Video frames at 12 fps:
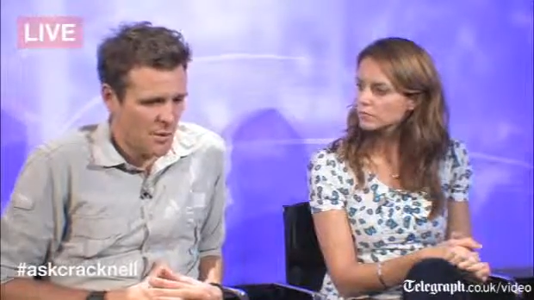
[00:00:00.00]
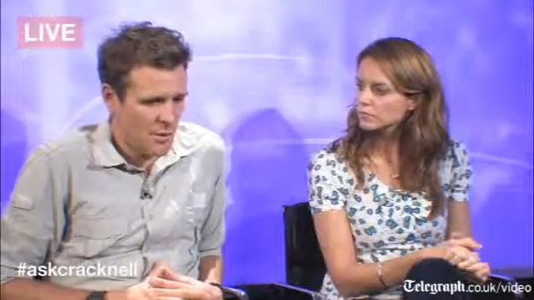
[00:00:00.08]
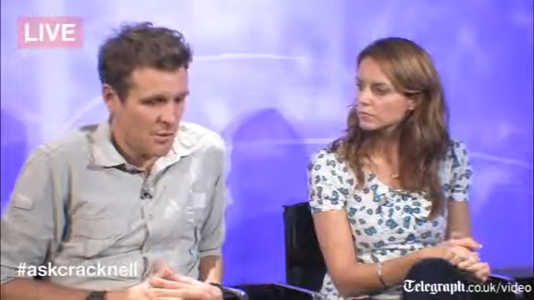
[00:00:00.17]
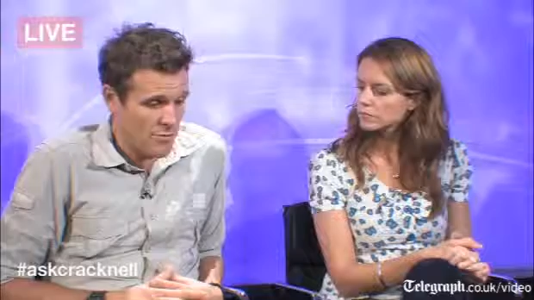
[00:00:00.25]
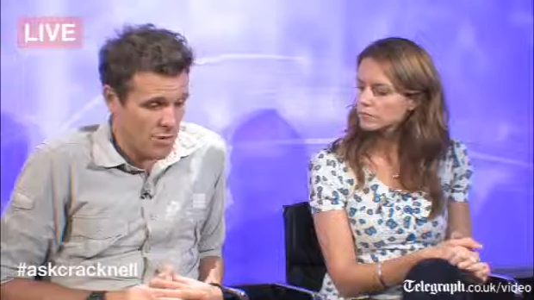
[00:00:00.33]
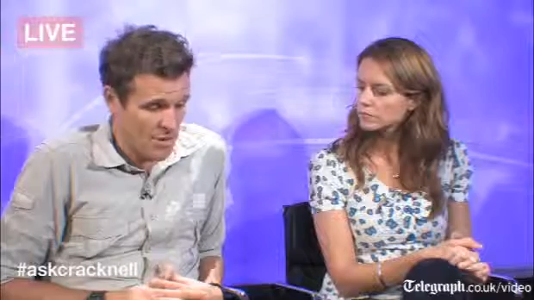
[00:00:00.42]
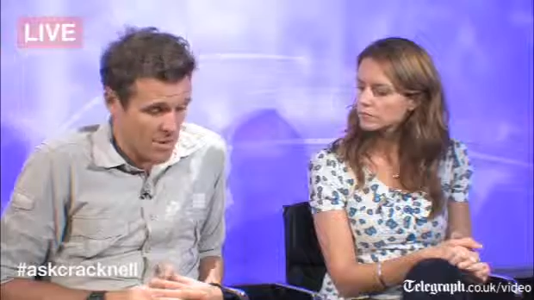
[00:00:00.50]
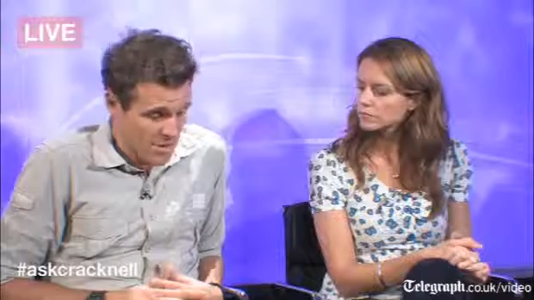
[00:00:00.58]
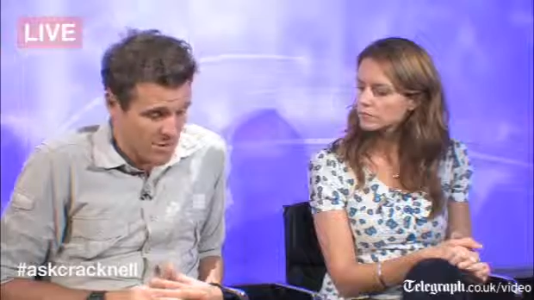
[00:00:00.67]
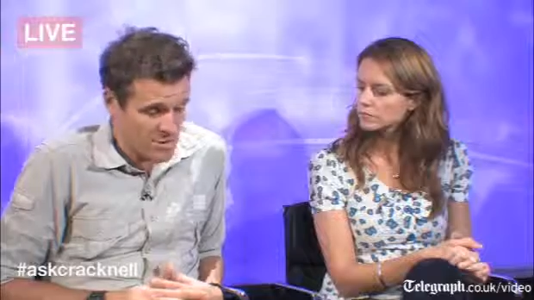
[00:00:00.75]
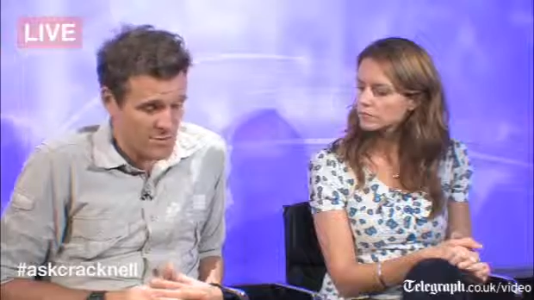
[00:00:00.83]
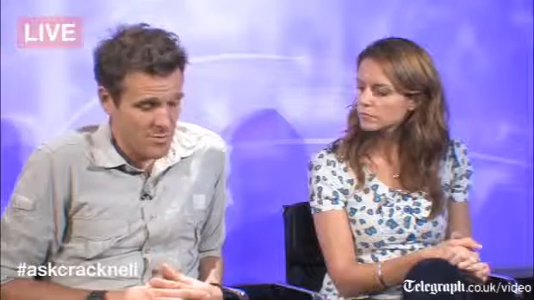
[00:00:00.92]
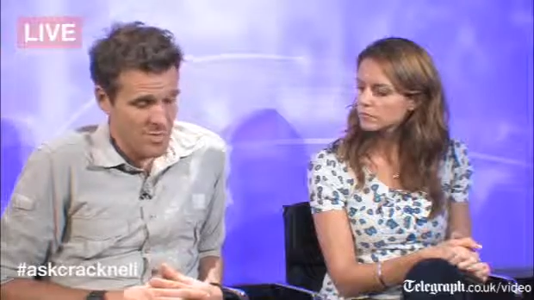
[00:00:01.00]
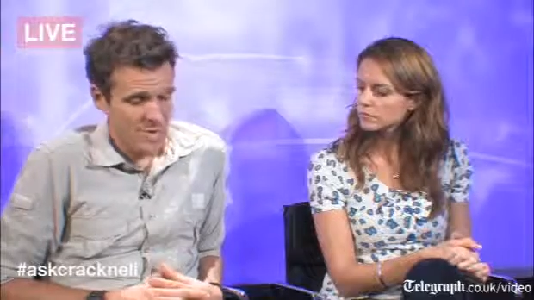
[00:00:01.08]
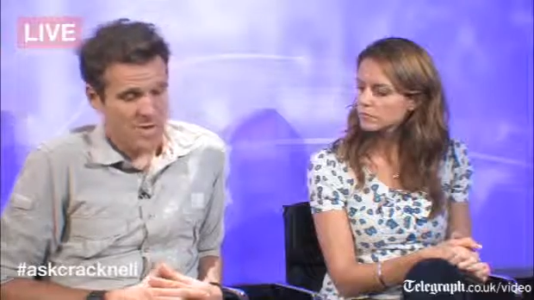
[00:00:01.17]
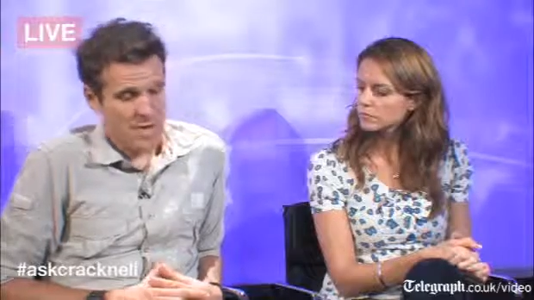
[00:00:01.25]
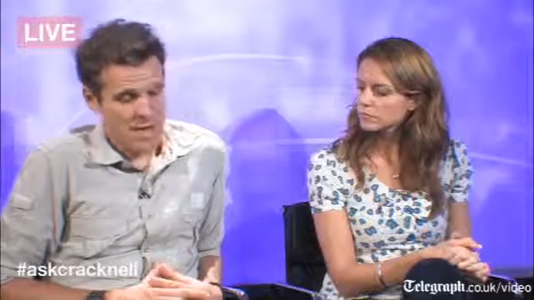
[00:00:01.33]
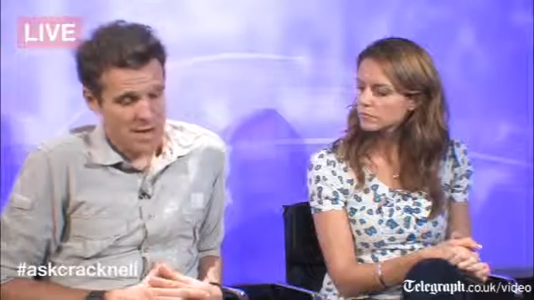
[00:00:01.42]
Speaker 1: who I work really closely
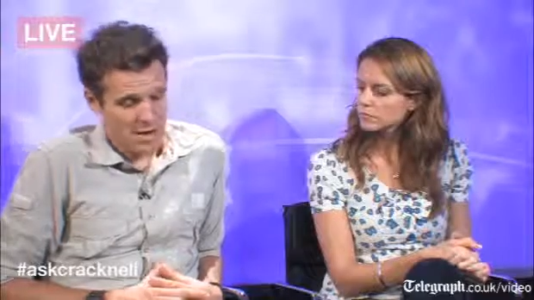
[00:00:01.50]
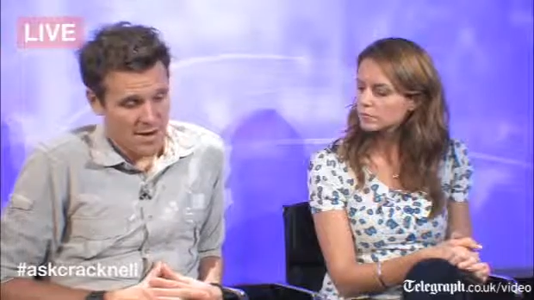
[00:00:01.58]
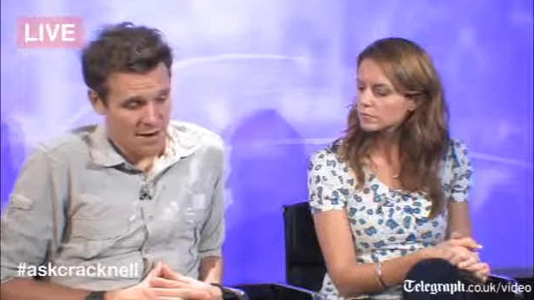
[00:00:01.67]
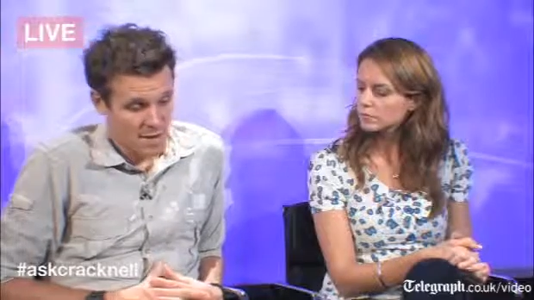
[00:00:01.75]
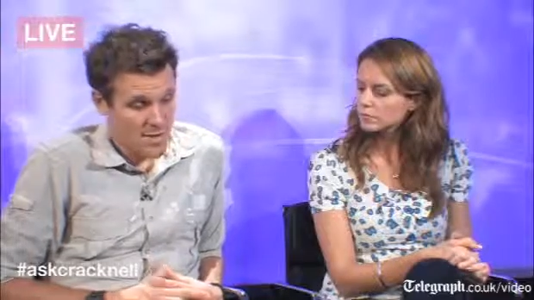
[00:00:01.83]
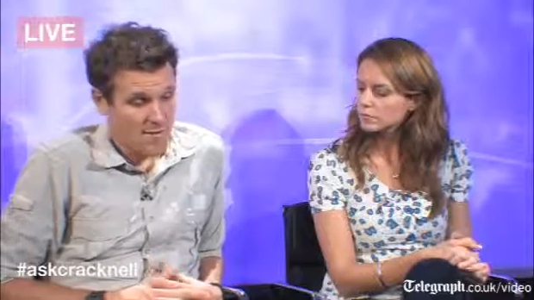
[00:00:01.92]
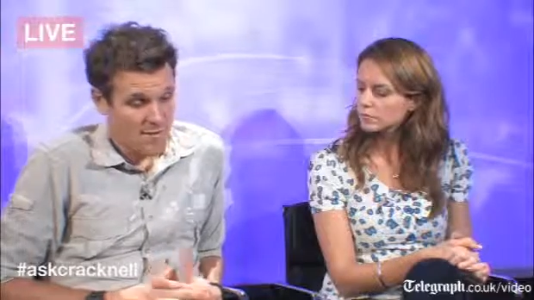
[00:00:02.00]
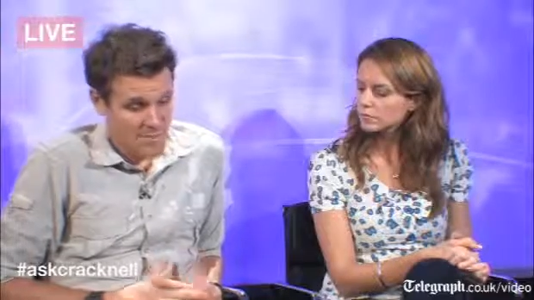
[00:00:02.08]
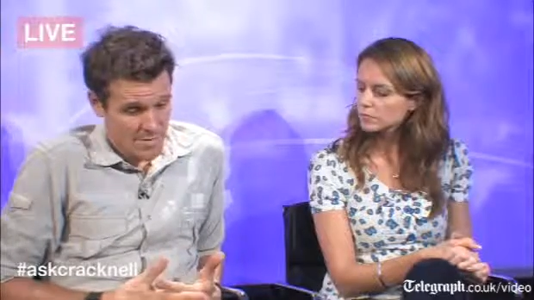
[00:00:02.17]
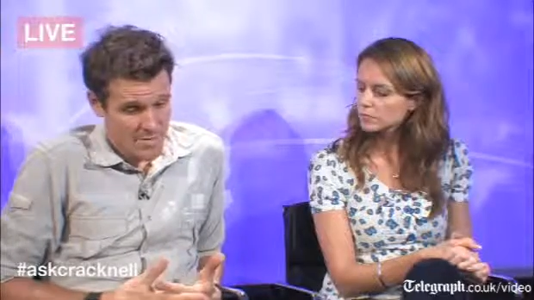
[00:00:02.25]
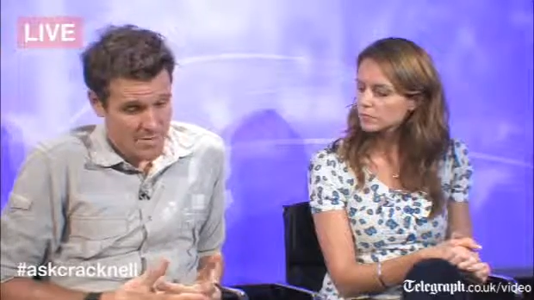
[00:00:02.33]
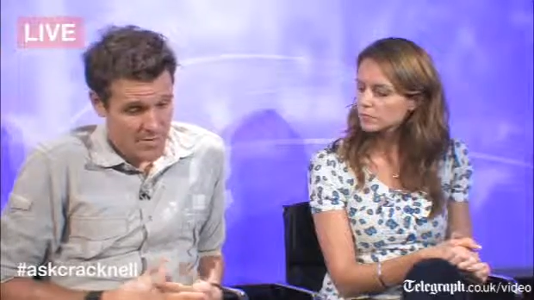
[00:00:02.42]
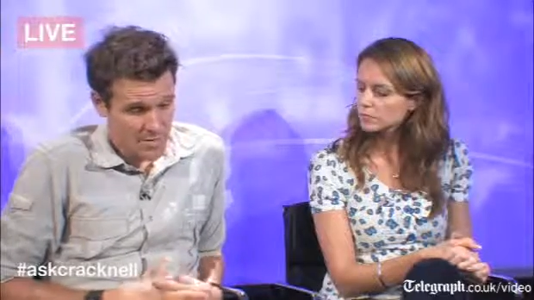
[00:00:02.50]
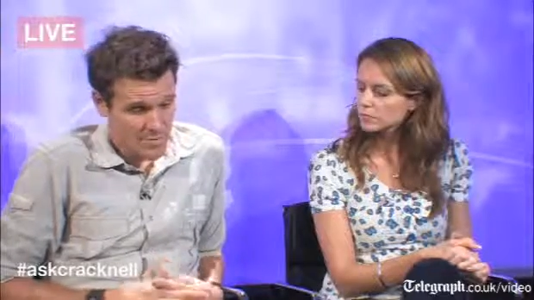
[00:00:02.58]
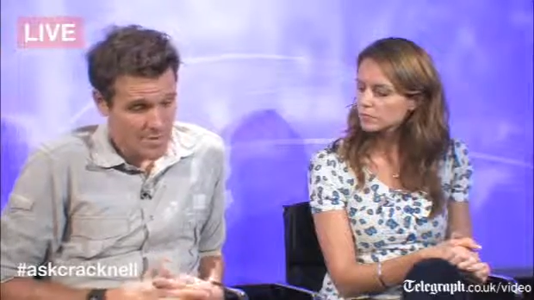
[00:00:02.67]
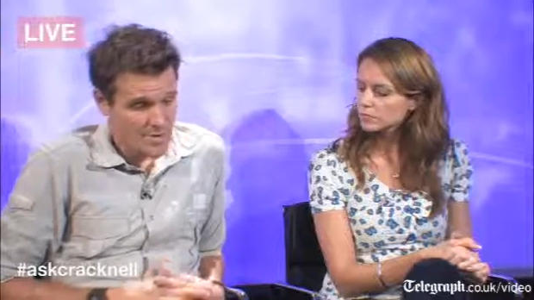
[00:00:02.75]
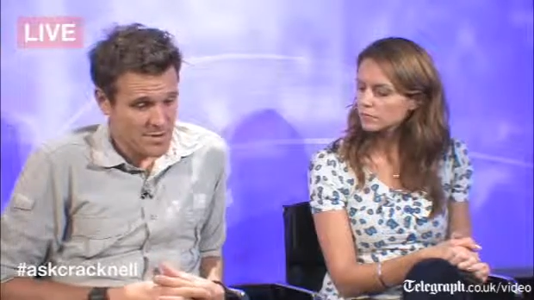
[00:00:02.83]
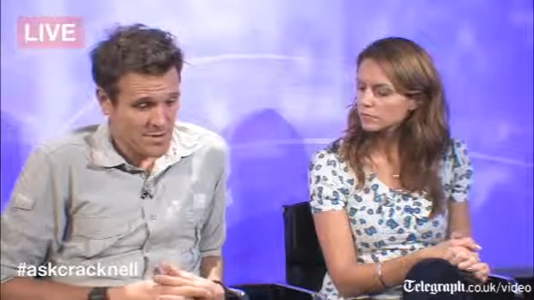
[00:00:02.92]
with, and you know, I'm, I'm the
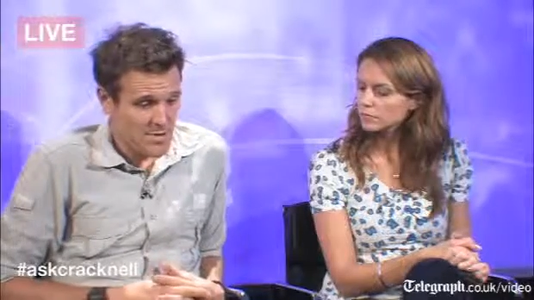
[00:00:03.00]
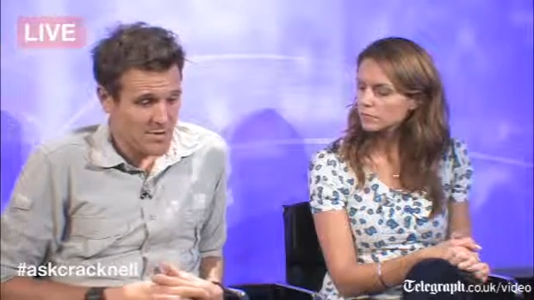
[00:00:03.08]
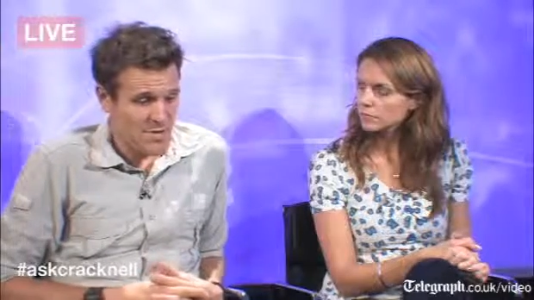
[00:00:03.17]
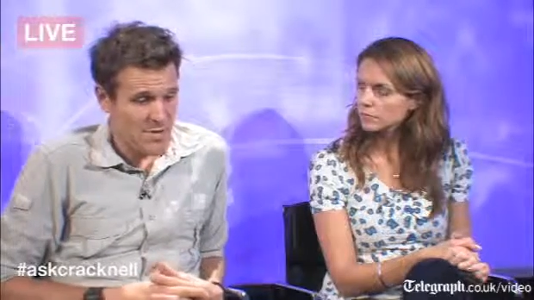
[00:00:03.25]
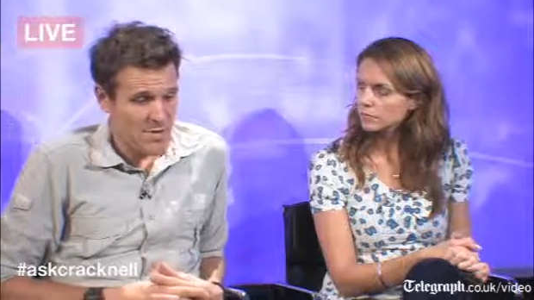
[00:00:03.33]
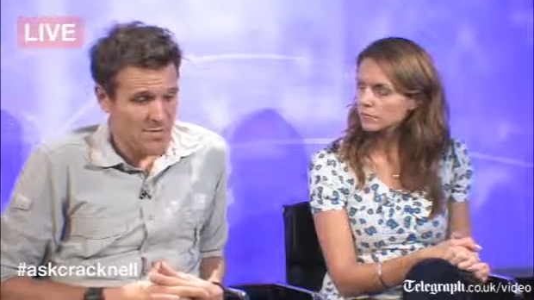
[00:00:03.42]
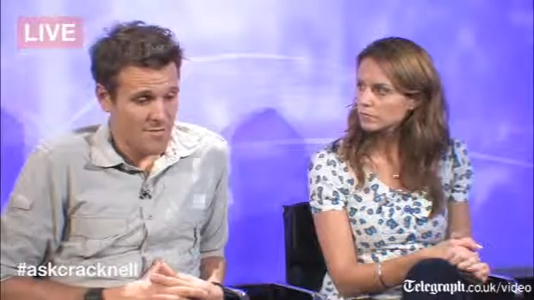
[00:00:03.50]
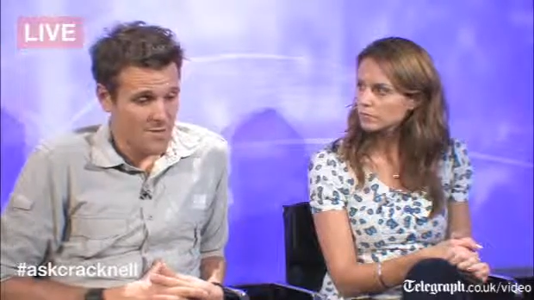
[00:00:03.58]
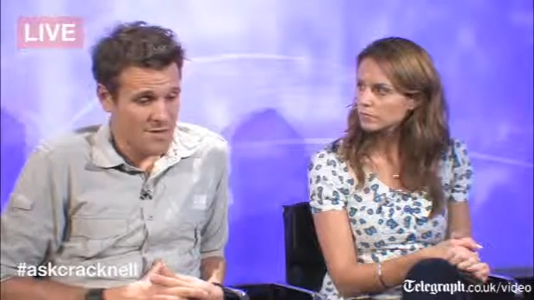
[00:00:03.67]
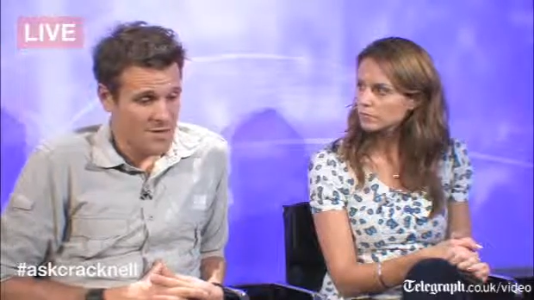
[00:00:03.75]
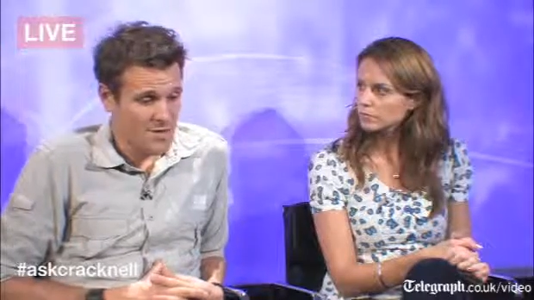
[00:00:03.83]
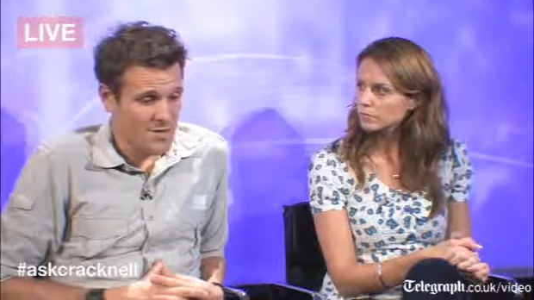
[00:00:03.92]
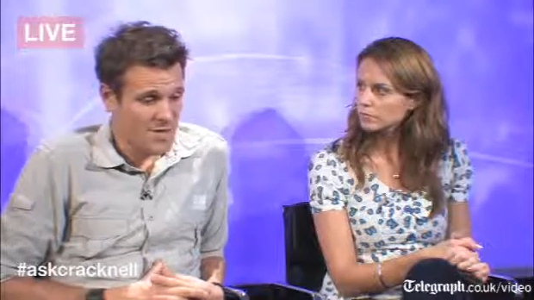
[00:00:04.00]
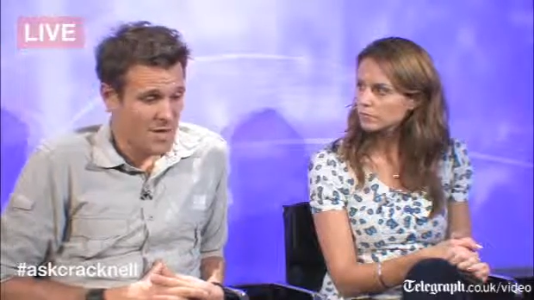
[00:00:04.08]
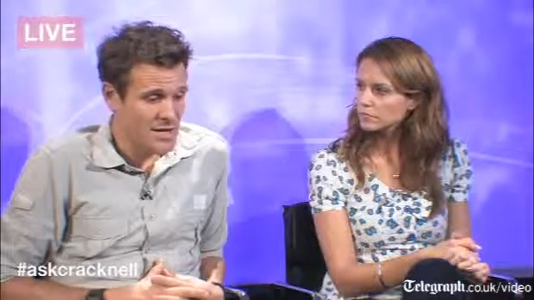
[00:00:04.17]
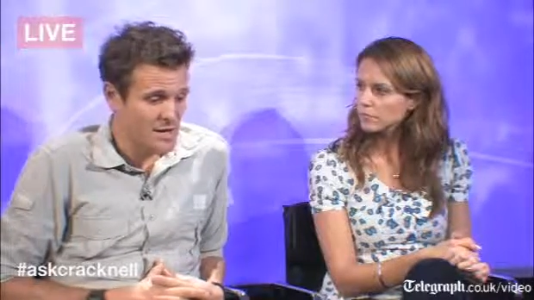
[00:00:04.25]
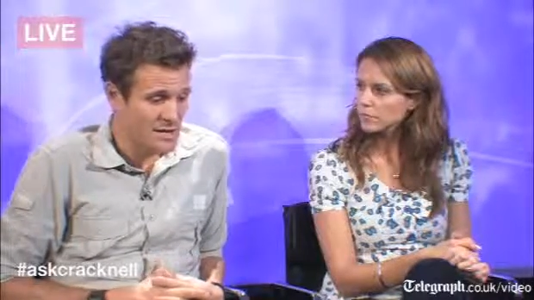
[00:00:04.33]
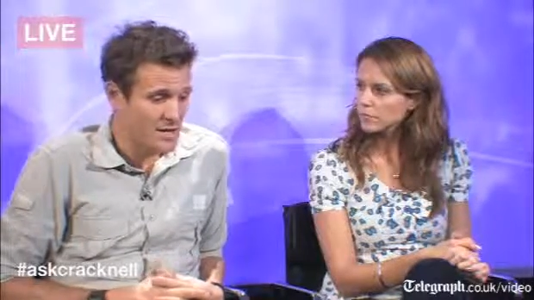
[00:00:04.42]
vice president of the of the
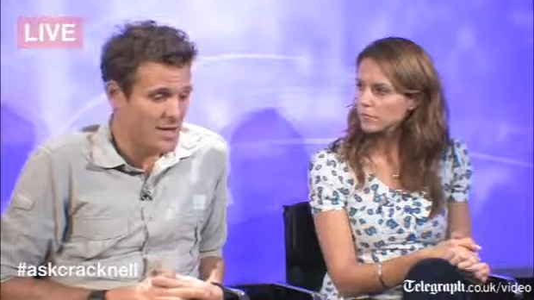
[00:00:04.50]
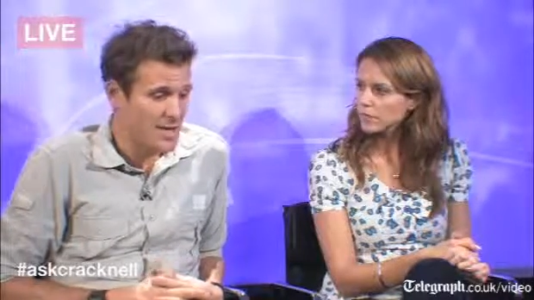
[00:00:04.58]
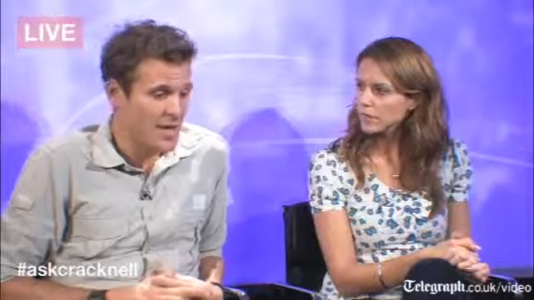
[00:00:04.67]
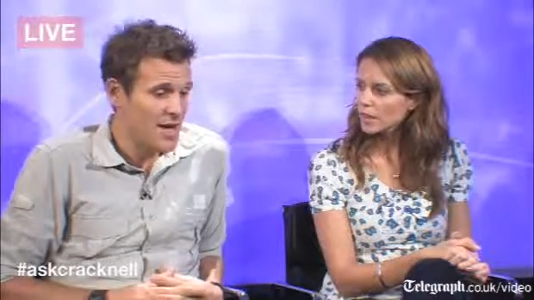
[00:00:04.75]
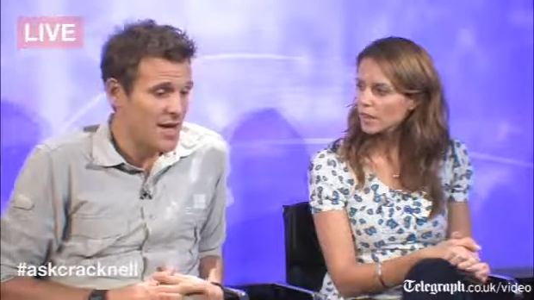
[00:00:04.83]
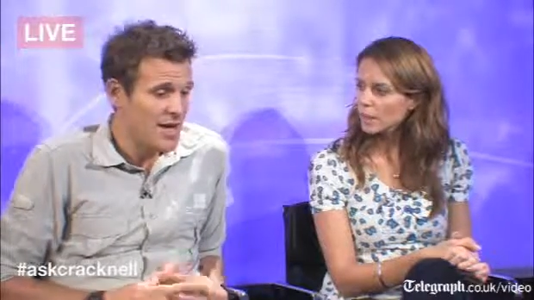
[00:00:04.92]
association. It